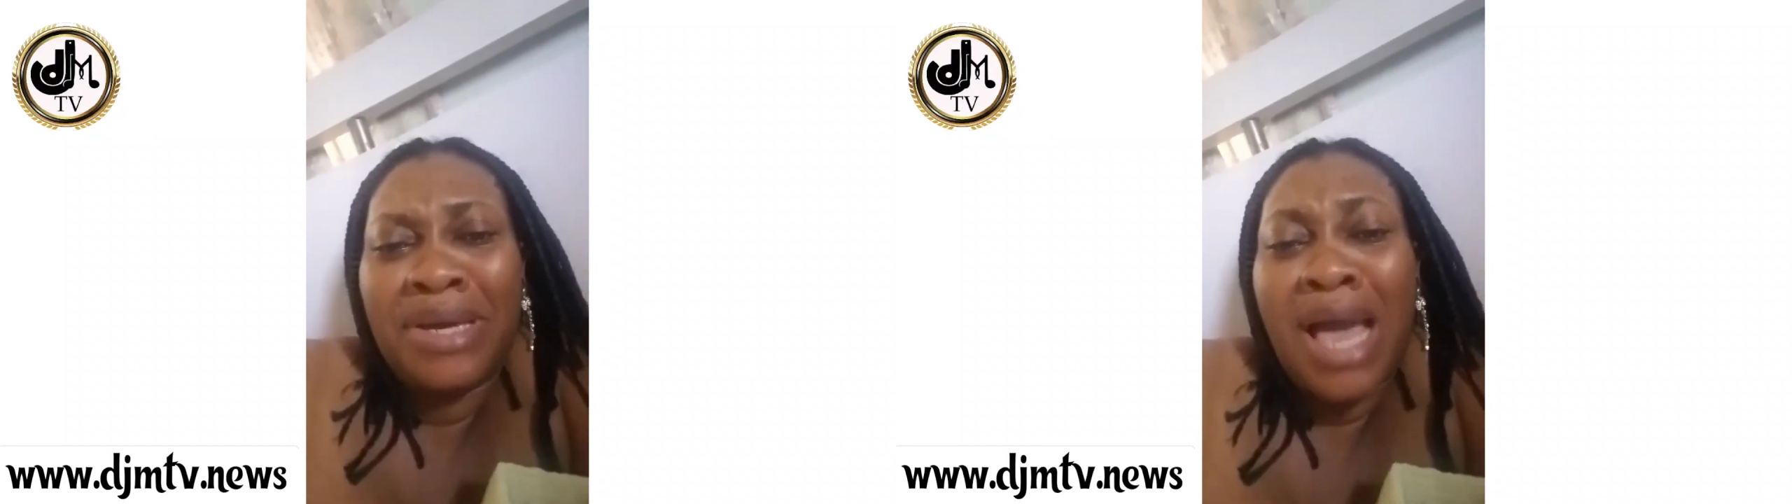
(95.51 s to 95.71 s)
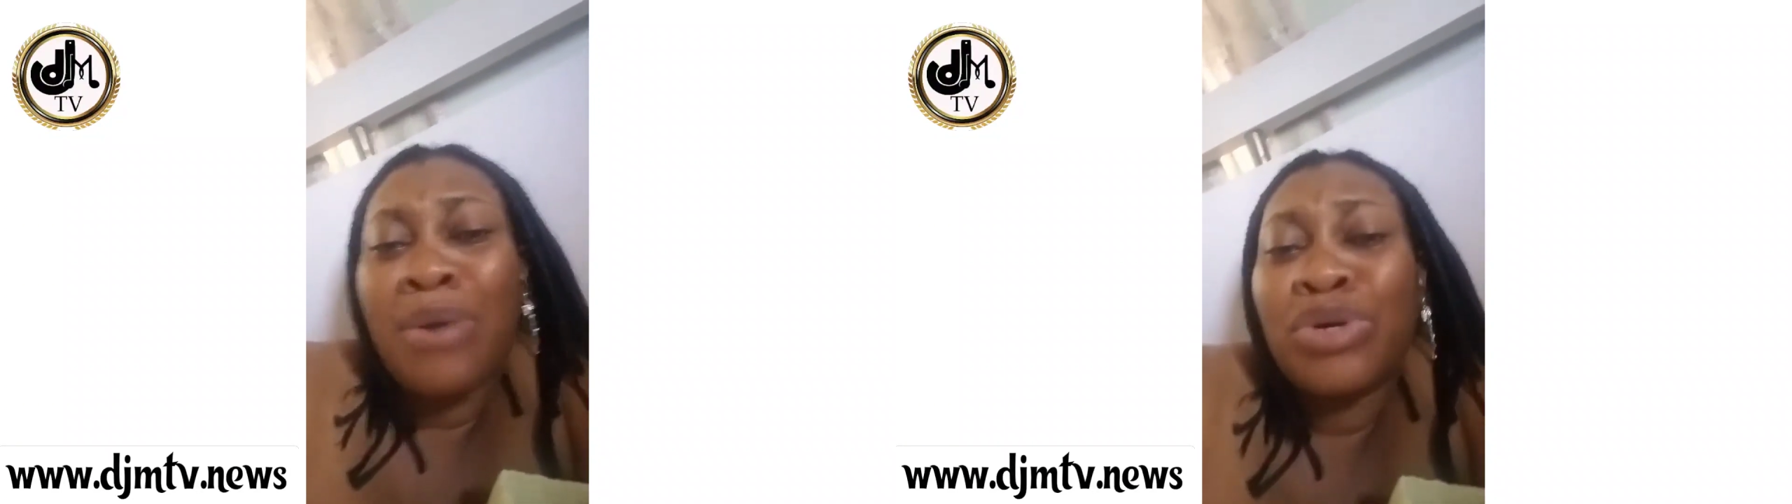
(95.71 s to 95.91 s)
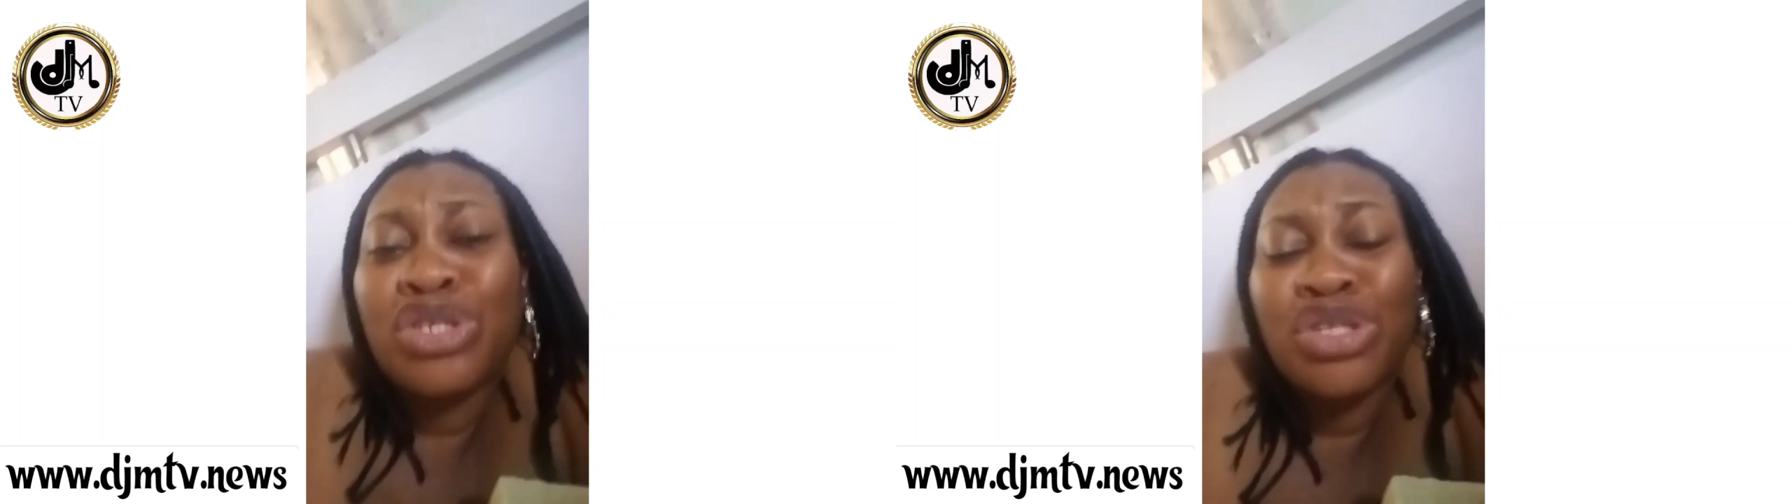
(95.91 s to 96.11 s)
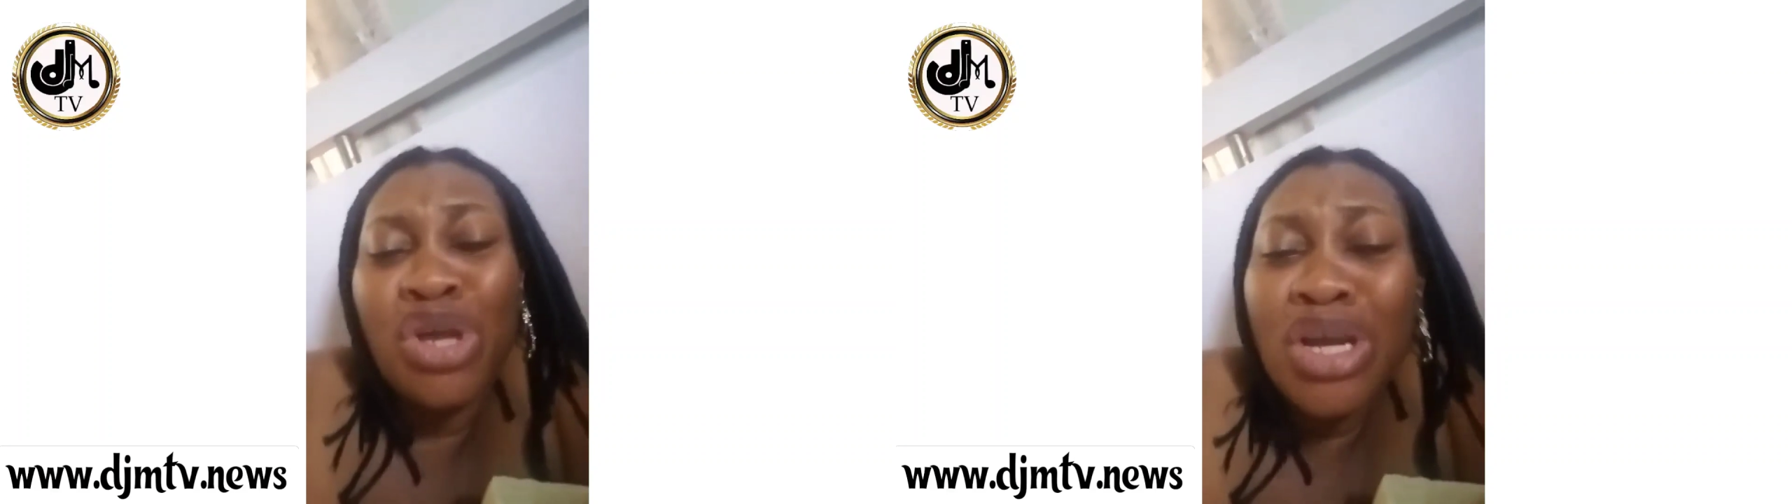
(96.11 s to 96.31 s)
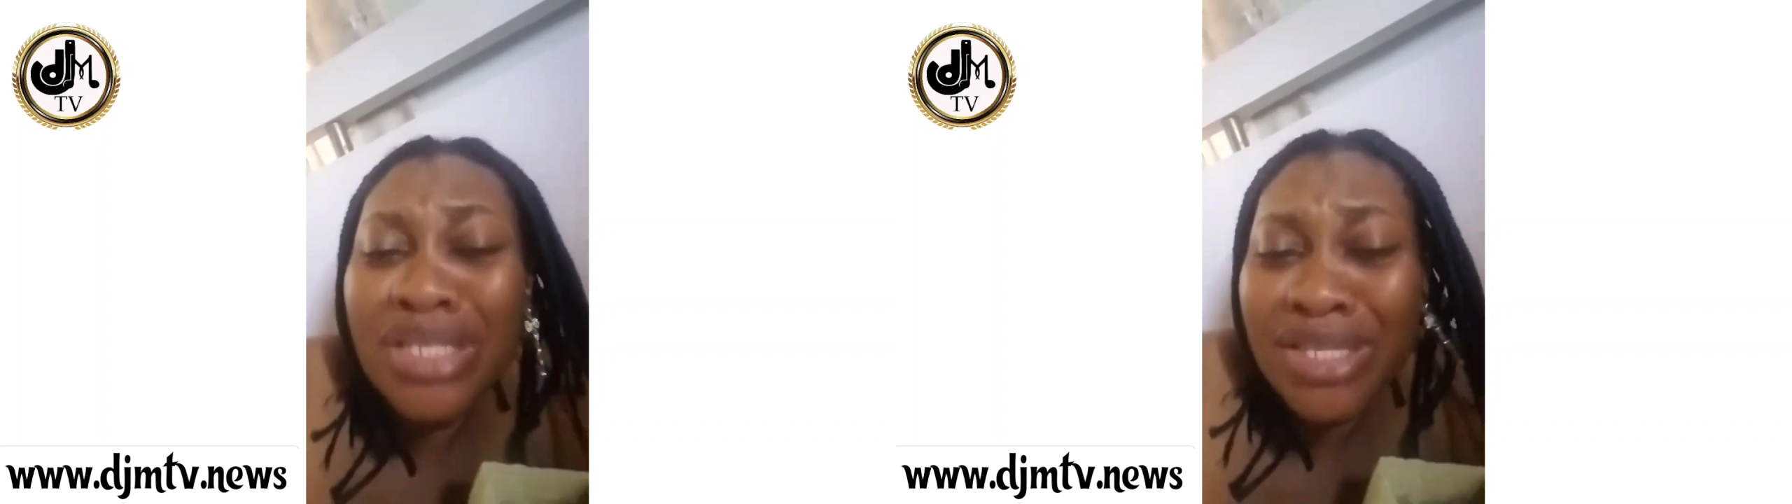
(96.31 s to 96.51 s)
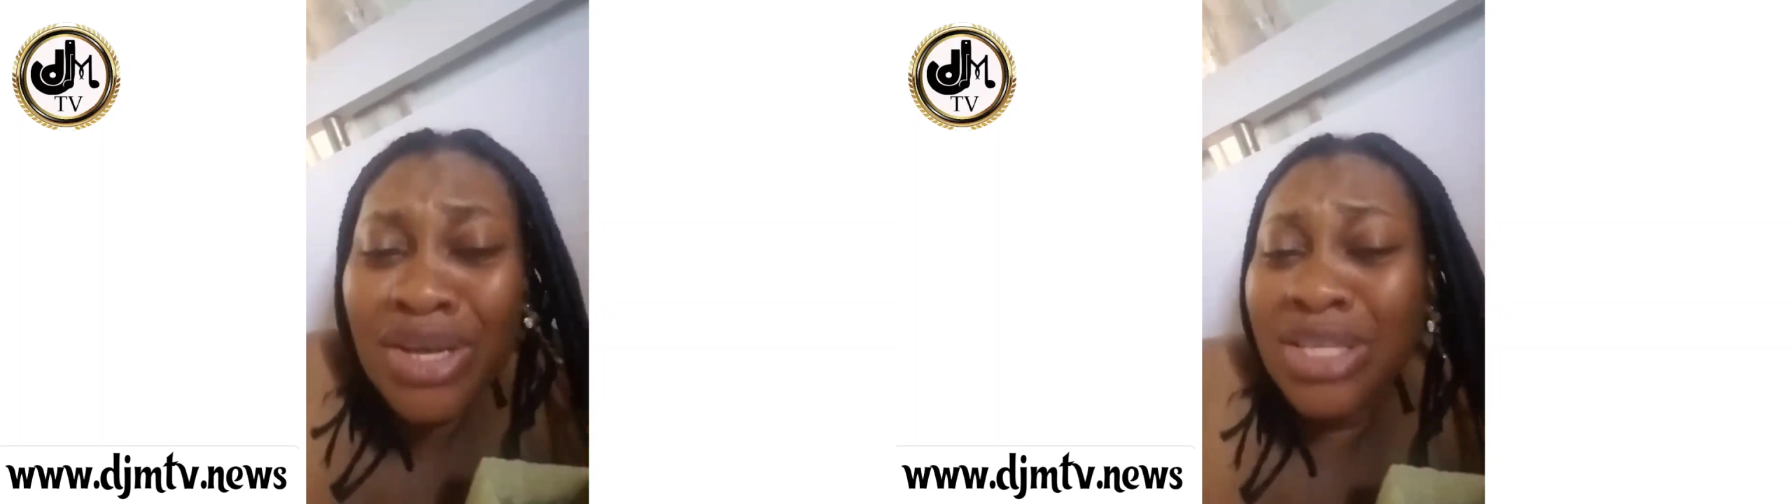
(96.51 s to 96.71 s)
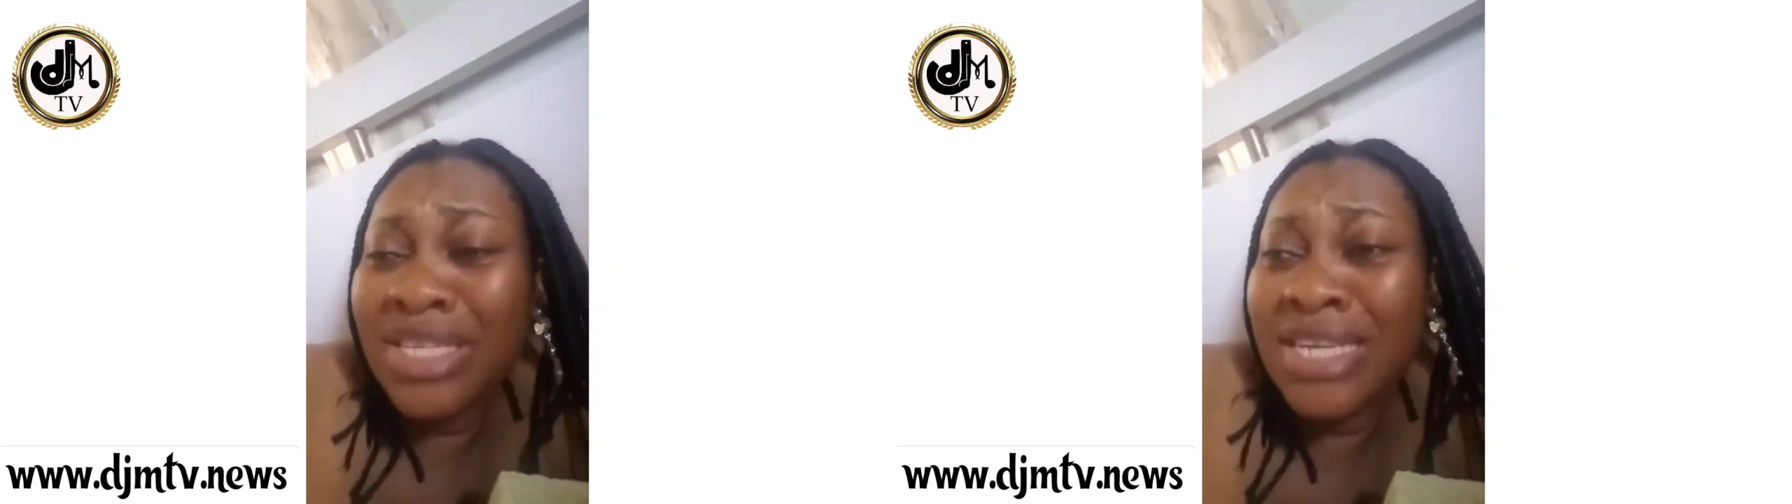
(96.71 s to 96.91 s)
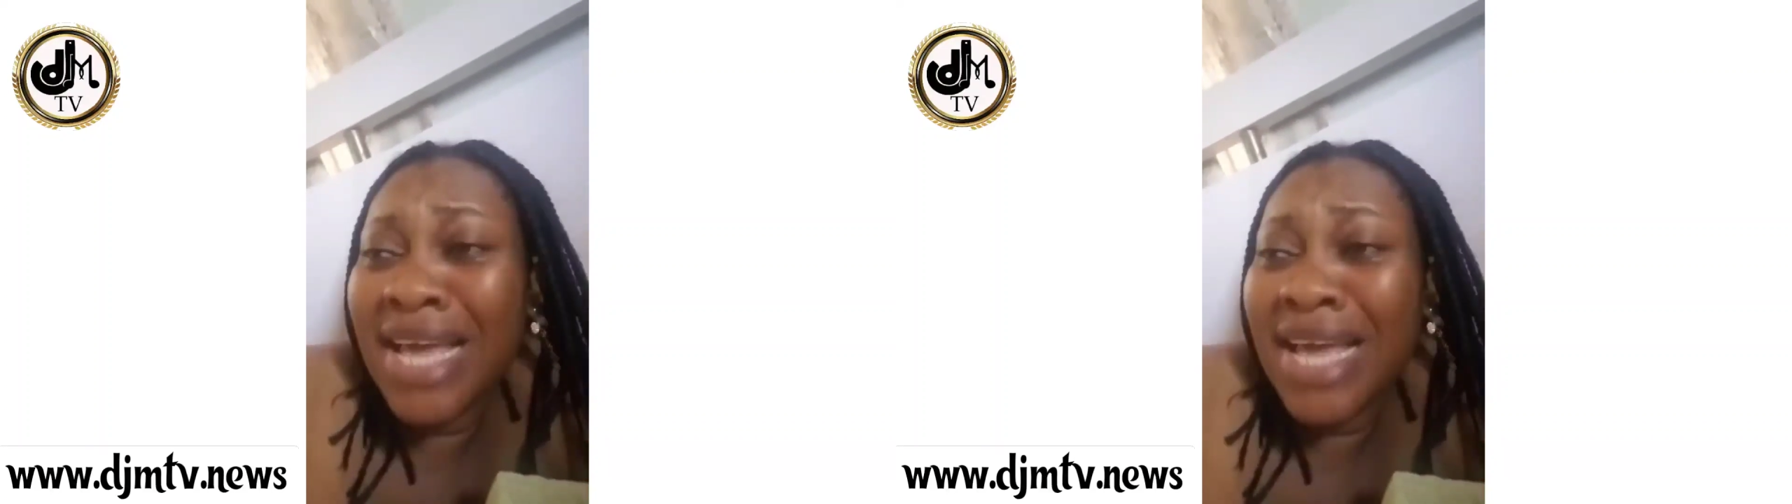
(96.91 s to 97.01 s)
I was shocked the other day.